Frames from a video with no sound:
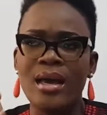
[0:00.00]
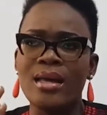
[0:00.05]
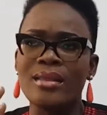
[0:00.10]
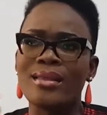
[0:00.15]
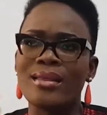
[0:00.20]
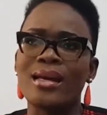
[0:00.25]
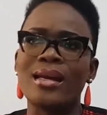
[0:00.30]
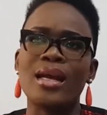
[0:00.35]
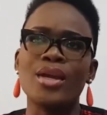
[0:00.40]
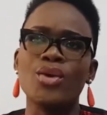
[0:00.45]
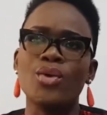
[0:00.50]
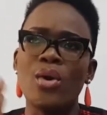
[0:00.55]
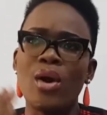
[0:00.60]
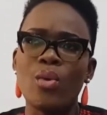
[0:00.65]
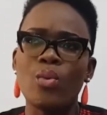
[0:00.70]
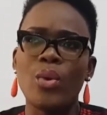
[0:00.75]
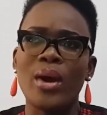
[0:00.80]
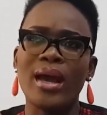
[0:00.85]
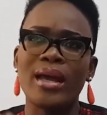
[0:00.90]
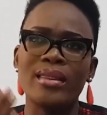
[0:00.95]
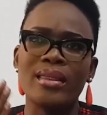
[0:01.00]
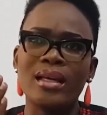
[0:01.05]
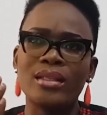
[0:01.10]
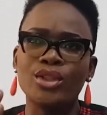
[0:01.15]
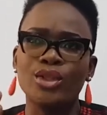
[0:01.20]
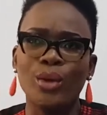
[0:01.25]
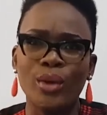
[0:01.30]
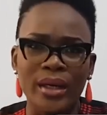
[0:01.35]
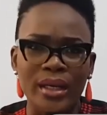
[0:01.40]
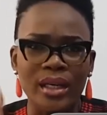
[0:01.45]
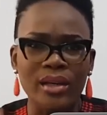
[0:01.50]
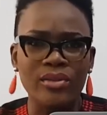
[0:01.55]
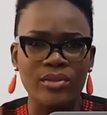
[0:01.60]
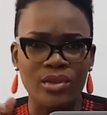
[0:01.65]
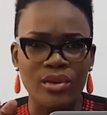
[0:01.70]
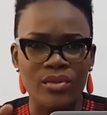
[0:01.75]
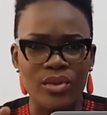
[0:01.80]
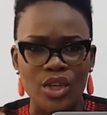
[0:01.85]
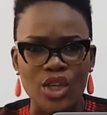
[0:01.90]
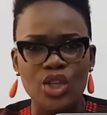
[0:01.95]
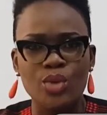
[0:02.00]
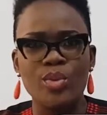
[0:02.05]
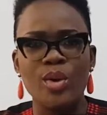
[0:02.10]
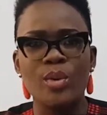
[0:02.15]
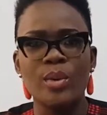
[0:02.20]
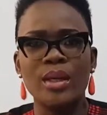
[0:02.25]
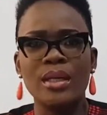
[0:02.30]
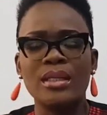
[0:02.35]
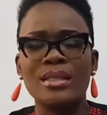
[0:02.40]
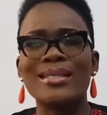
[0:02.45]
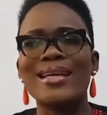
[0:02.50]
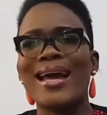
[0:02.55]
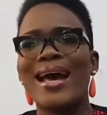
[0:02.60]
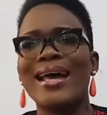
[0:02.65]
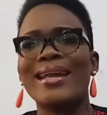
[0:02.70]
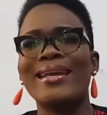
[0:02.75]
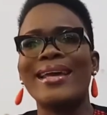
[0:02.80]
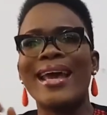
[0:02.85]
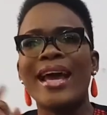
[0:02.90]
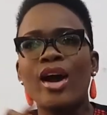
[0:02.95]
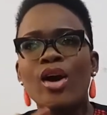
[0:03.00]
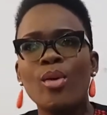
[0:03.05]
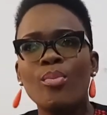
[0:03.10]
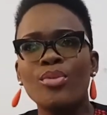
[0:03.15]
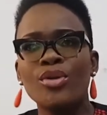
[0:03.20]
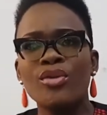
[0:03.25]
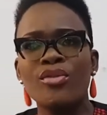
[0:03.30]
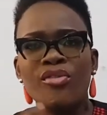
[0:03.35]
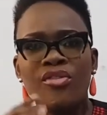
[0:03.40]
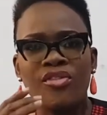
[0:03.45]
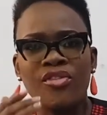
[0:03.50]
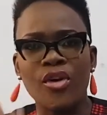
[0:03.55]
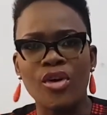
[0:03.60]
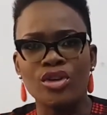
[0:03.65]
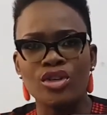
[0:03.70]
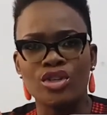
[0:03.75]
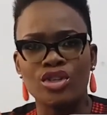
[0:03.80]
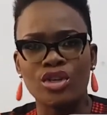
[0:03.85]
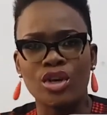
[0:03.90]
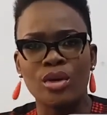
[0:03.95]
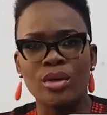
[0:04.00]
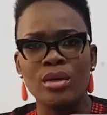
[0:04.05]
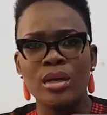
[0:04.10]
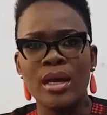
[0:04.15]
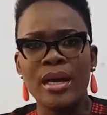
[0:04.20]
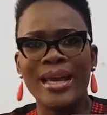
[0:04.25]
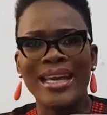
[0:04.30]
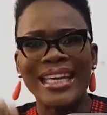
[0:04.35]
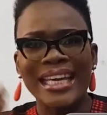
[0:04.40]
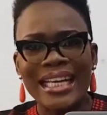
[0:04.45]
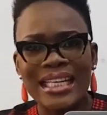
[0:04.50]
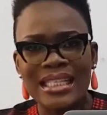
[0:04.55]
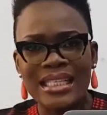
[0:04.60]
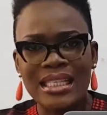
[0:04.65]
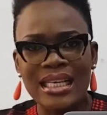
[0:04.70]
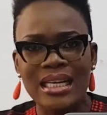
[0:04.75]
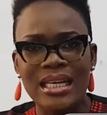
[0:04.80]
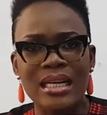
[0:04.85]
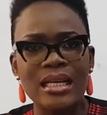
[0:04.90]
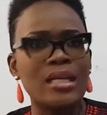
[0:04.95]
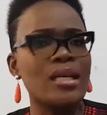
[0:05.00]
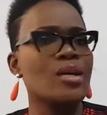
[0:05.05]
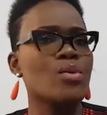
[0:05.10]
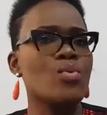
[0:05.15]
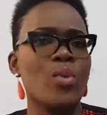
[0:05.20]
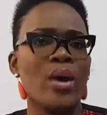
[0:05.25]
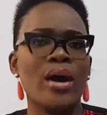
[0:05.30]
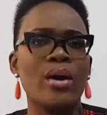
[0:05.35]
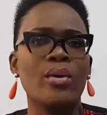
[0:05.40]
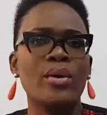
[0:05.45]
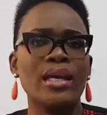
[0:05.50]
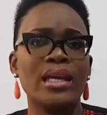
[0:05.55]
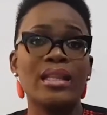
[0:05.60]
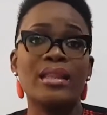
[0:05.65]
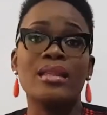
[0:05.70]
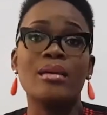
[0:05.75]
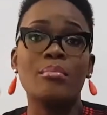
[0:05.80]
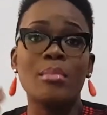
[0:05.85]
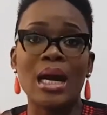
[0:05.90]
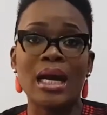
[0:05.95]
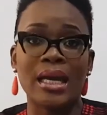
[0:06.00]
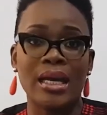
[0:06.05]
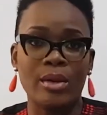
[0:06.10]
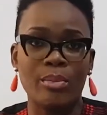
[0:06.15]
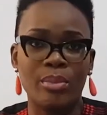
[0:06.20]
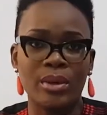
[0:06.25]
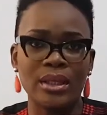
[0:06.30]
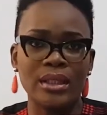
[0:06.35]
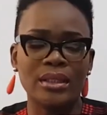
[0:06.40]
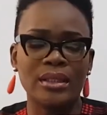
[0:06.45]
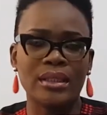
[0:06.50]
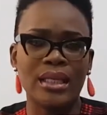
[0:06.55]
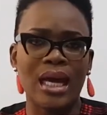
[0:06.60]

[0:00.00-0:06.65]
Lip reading: That are you aware that your gift of the Spirit can help you function excellently well in the marketplace?